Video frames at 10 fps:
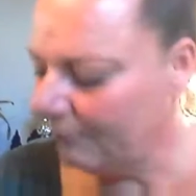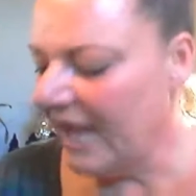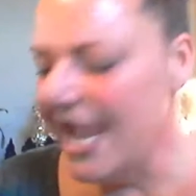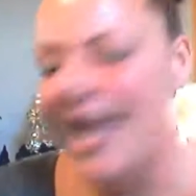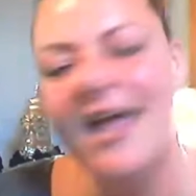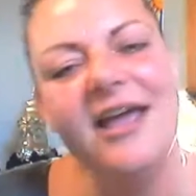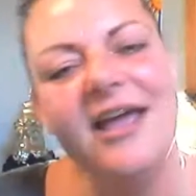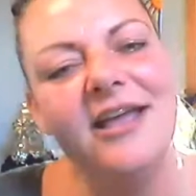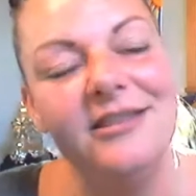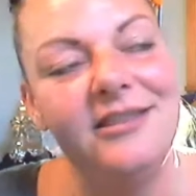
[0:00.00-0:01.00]

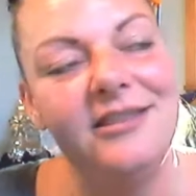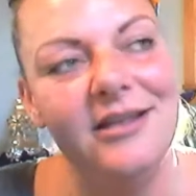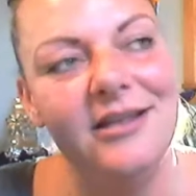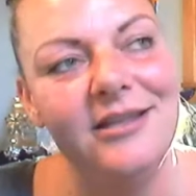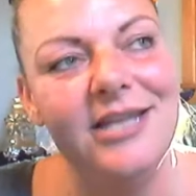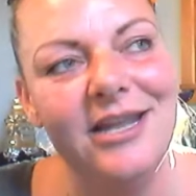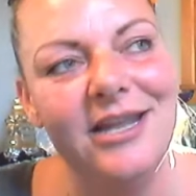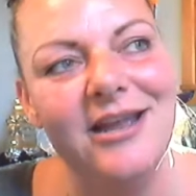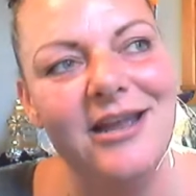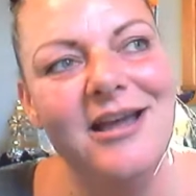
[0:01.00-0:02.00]
And
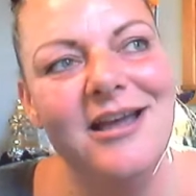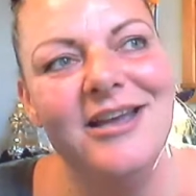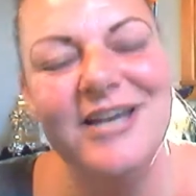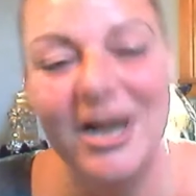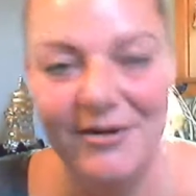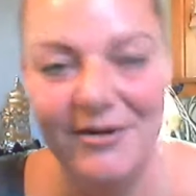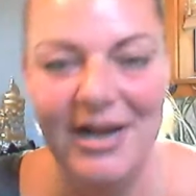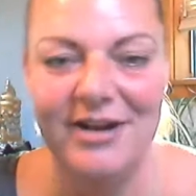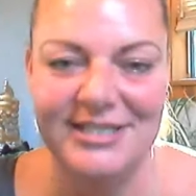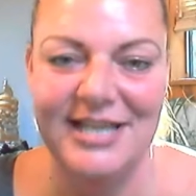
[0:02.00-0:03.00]
the
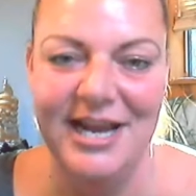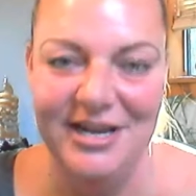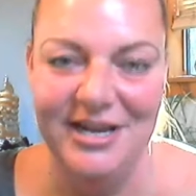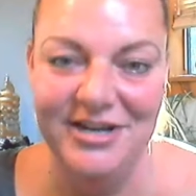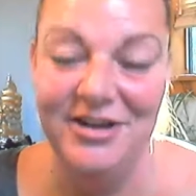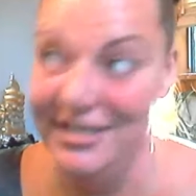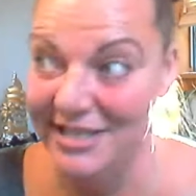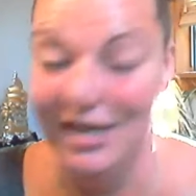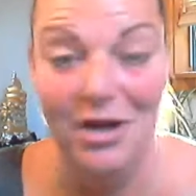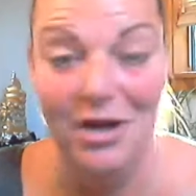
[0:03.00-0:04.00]
narrator is saying, you know, he's the
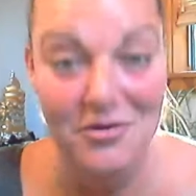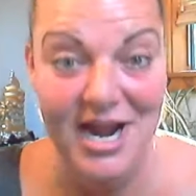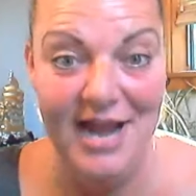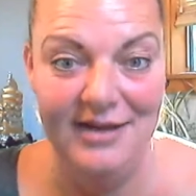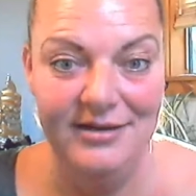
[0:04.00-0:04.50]
lone nut.